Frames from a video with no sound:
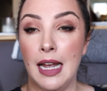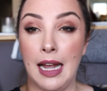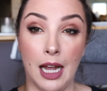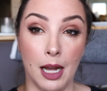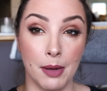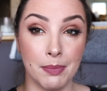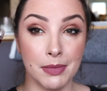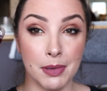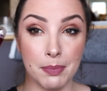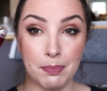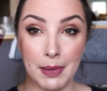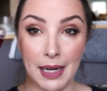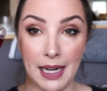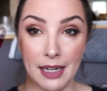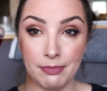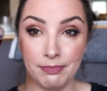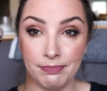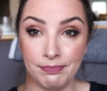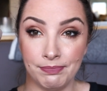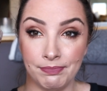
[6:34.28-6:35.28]
um,
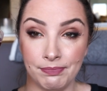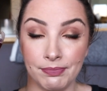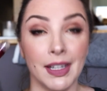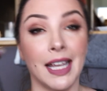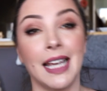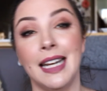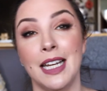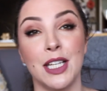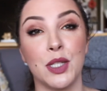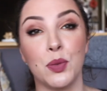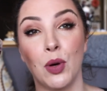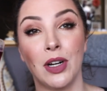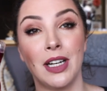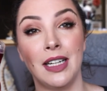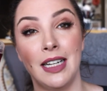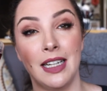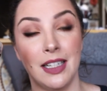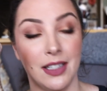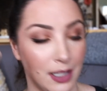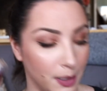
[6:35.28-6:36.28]
but it is what
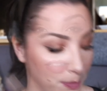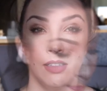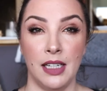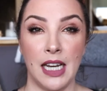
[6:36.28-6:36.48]
it is.